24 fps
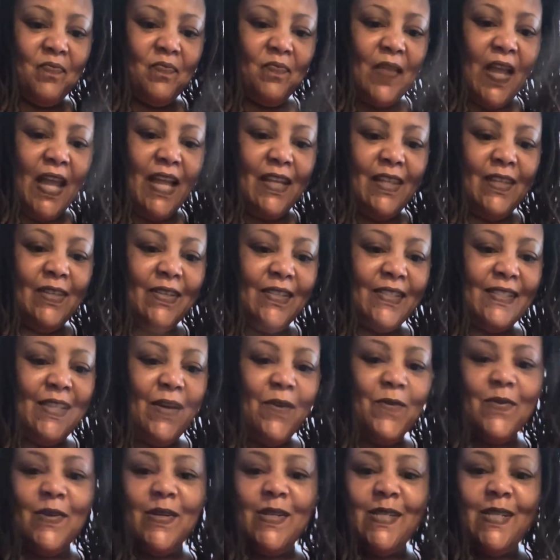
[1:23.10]
They look
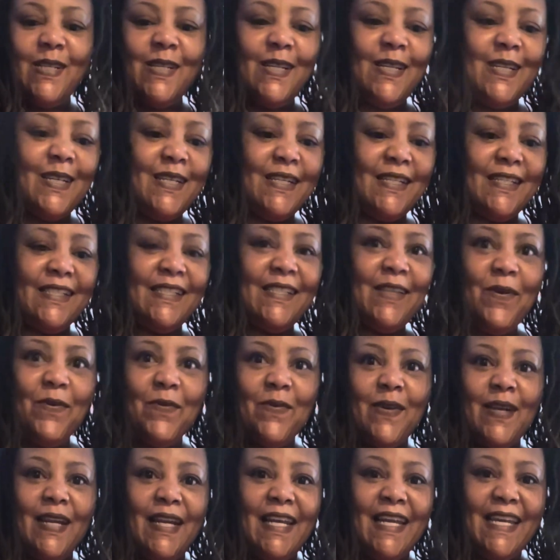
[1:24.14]
so good and so
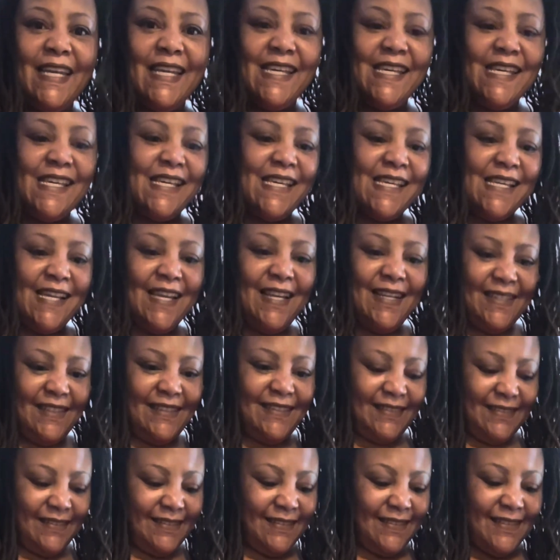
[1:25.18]
clean.
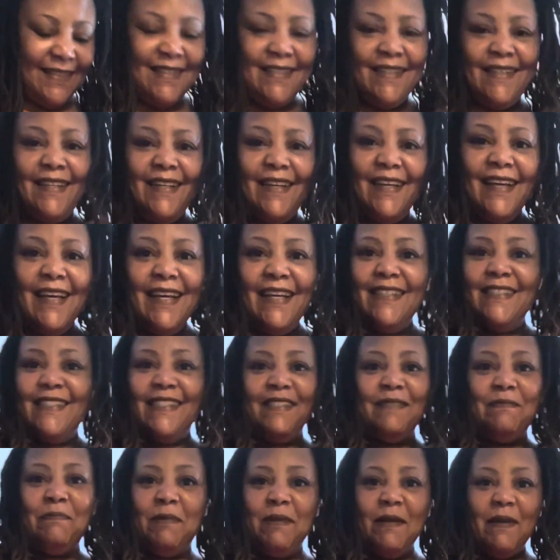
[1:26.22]
And
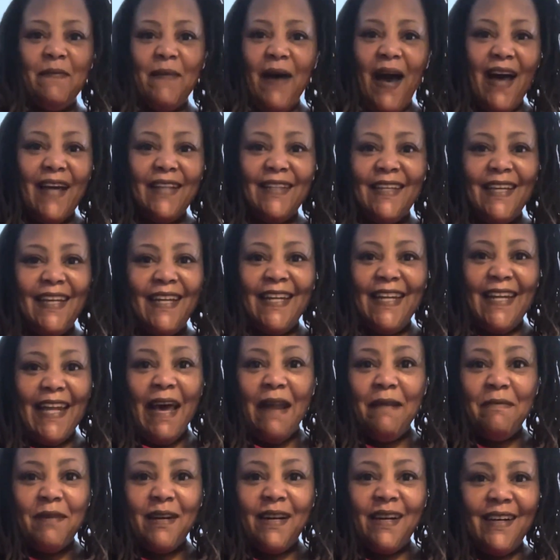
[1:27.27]
just put them all in and let
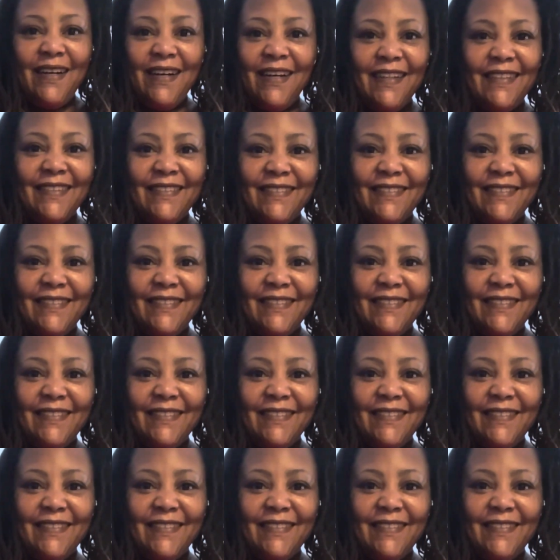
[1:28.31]
them cook.